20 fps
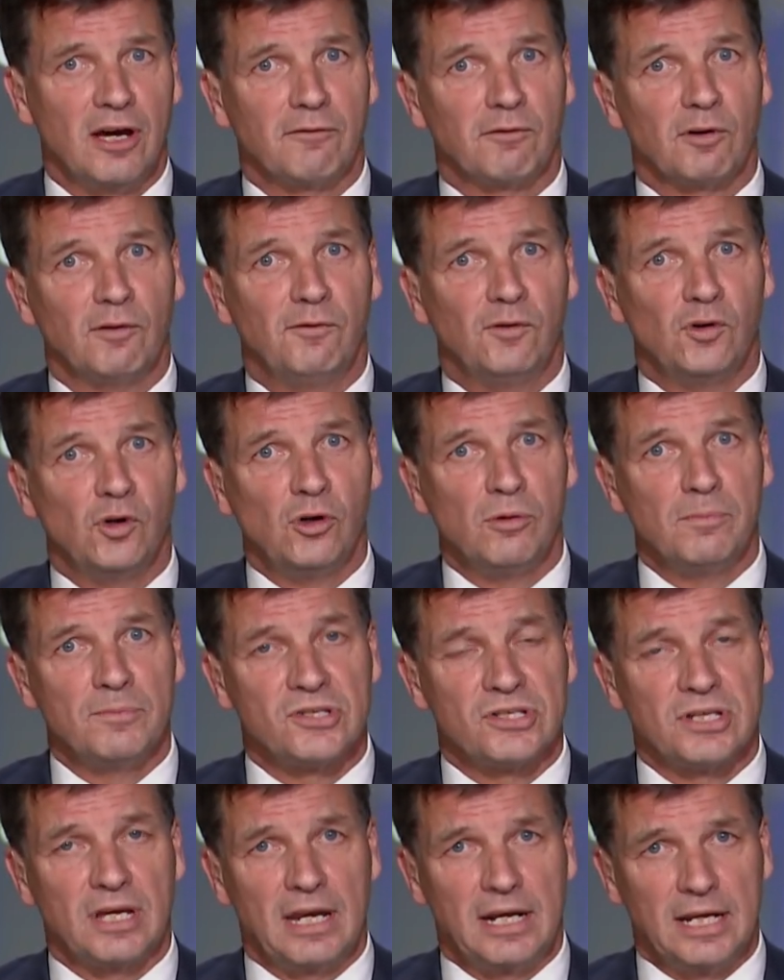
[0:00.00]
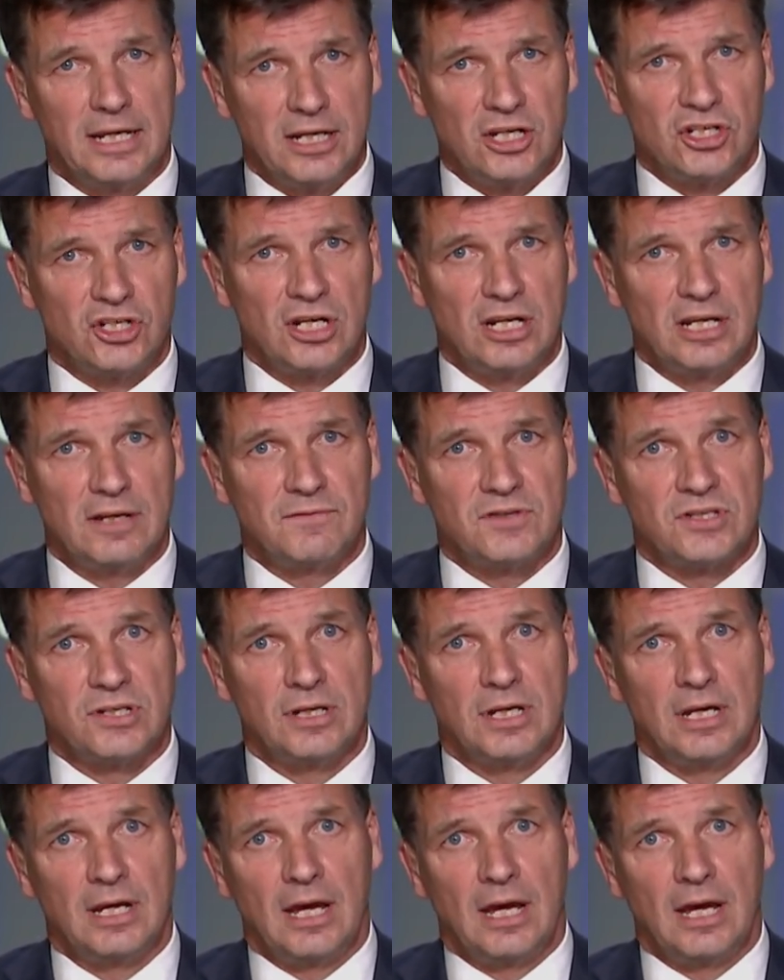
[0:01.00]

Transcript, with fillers: of reforms and initiatives